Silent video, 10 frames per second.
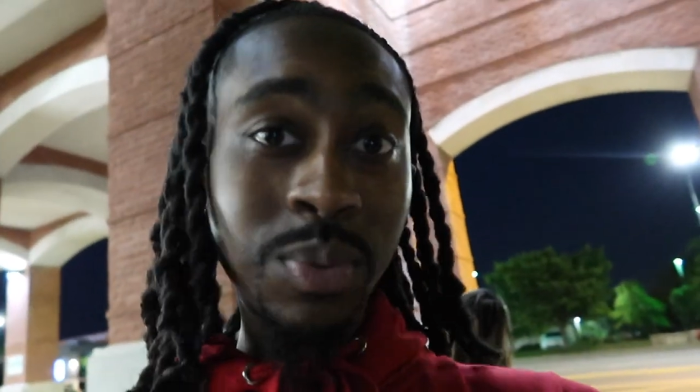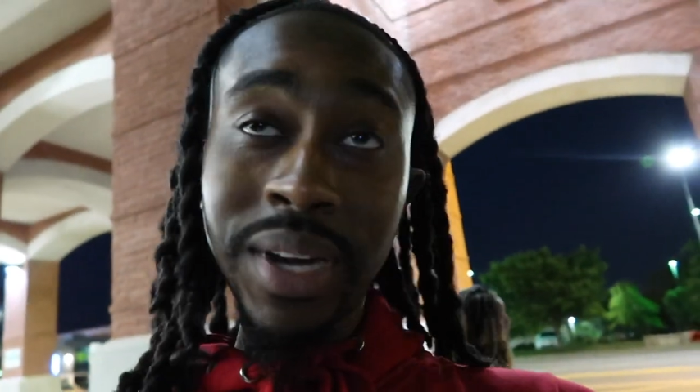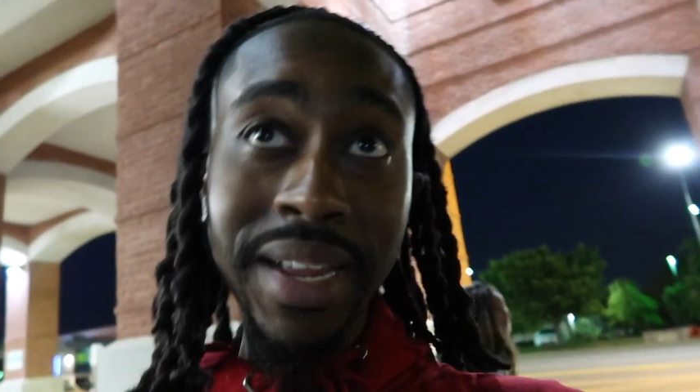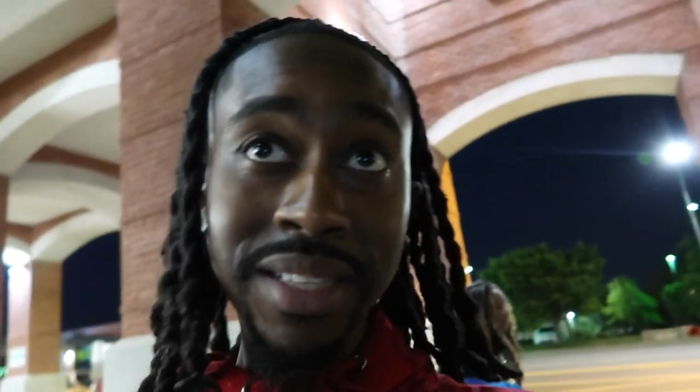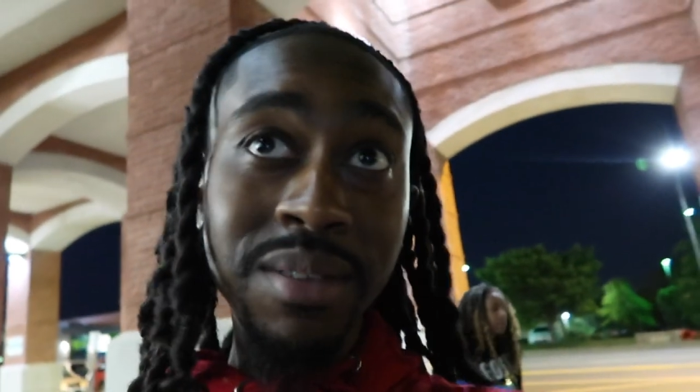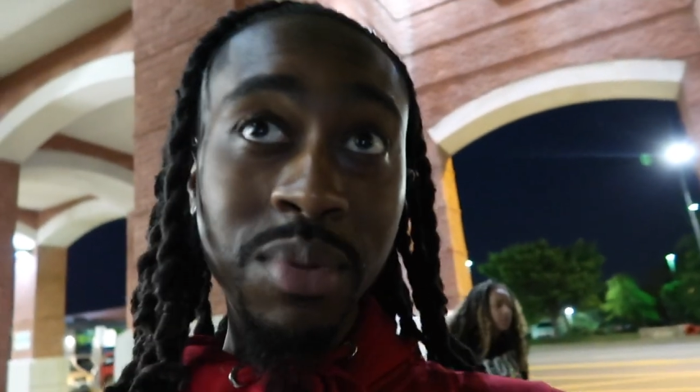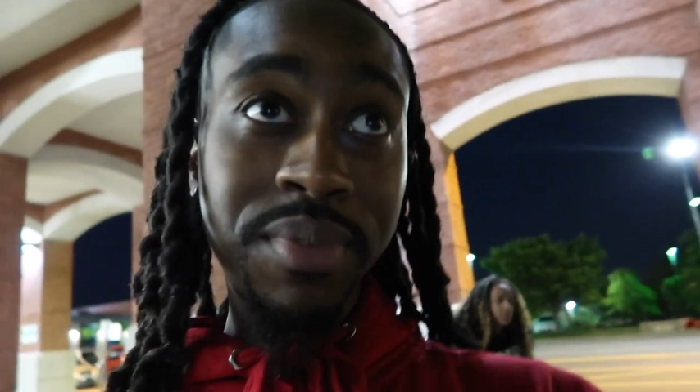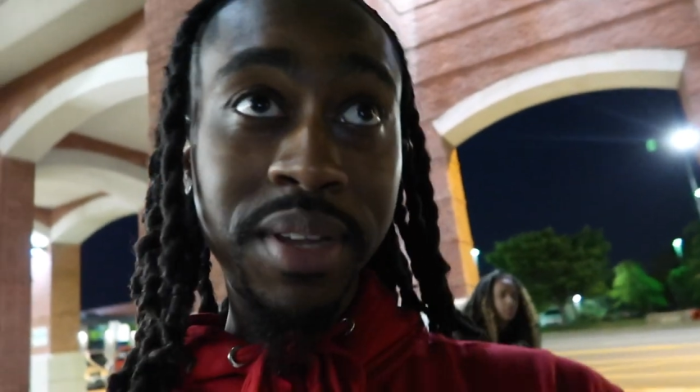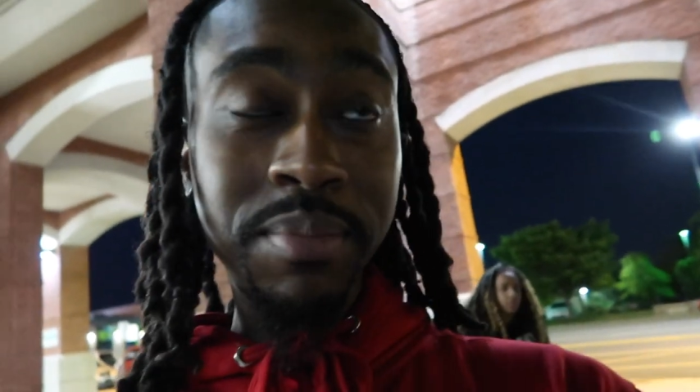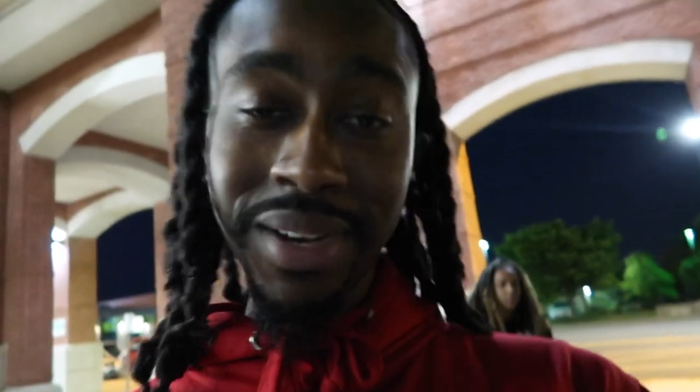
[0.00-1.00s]
we're late to the
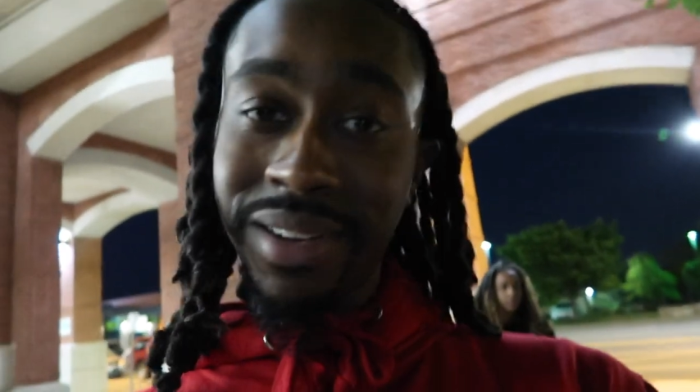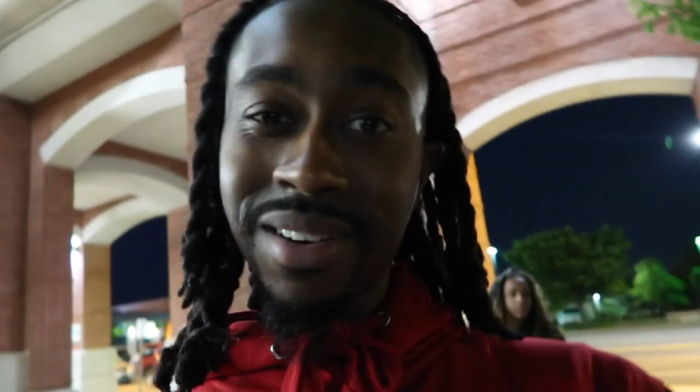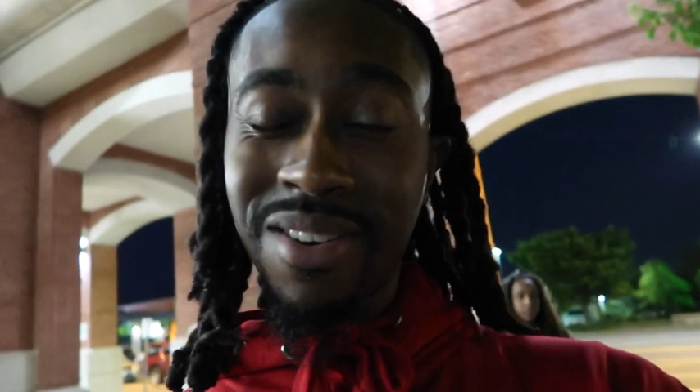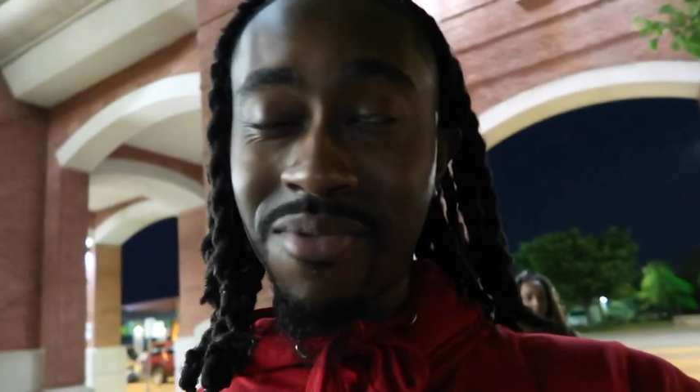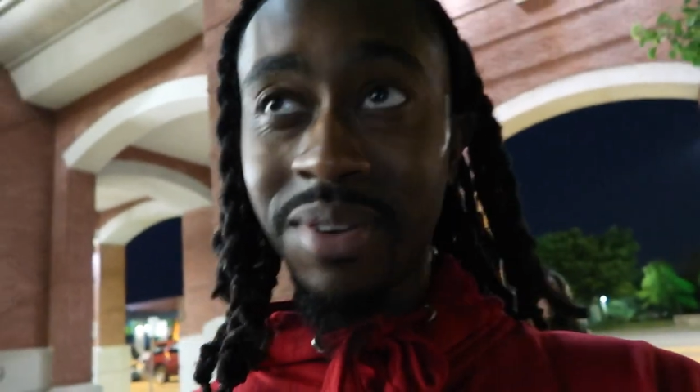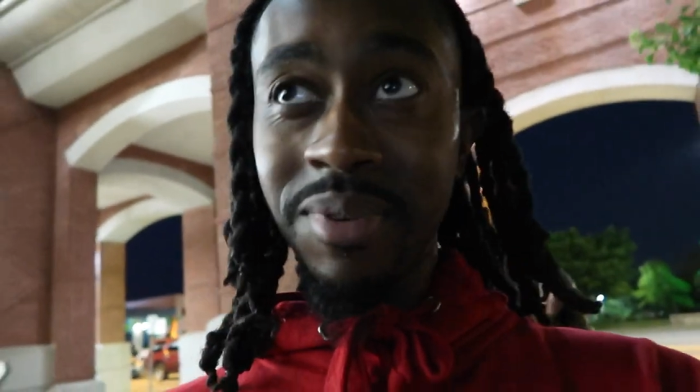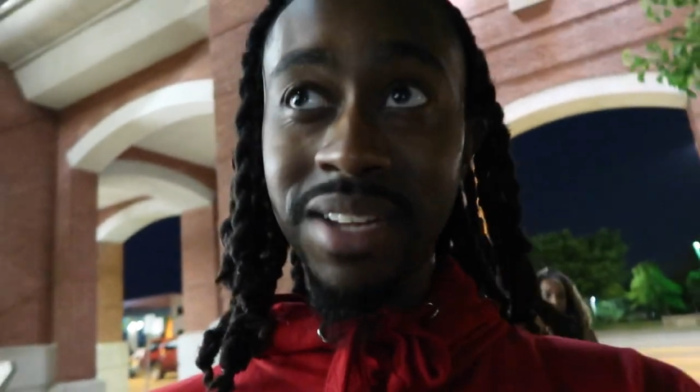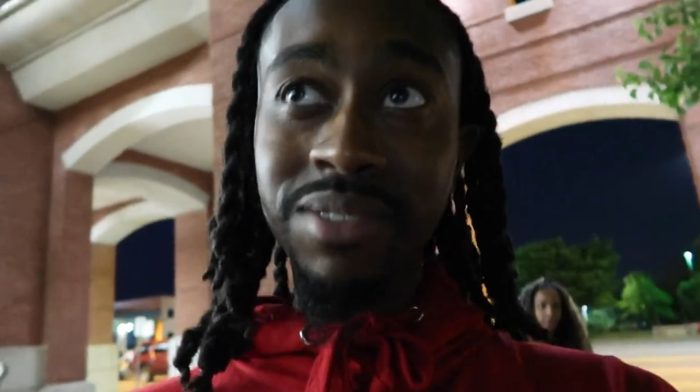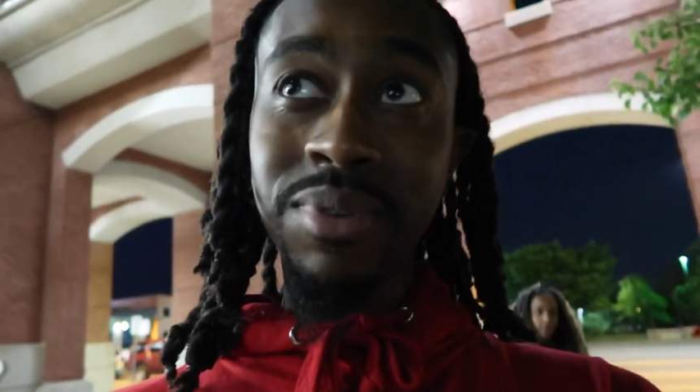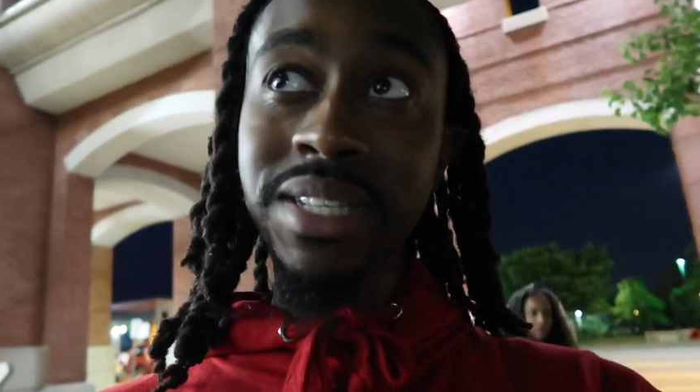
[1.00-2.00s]
movie, but hopefully we
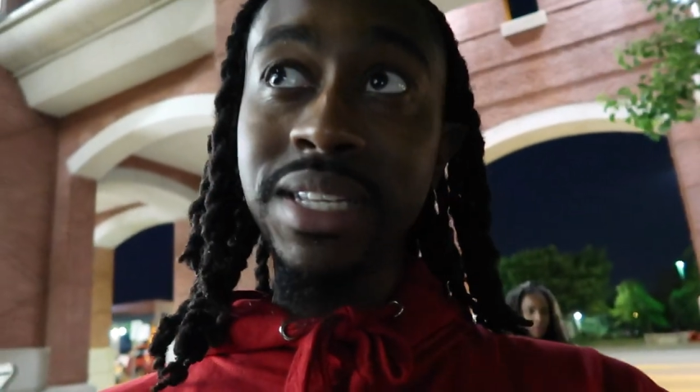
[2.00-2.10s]
got somewhere to